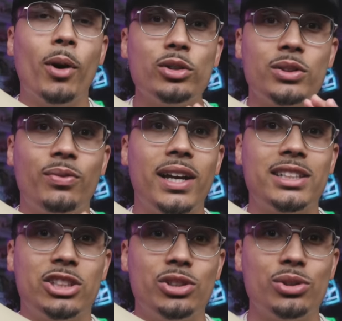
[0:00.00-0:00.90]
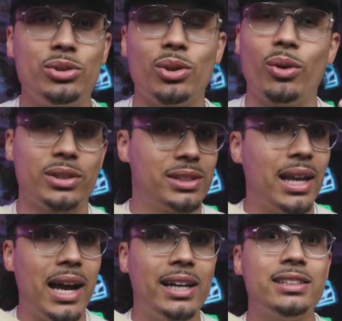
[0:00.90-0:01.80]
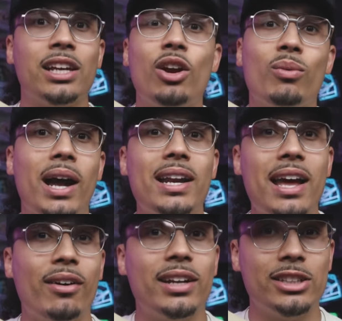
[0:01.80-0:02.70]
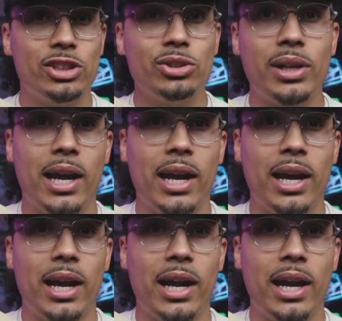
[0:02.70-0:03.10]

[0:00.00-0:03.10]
most fake shoes or slides right now in the shoe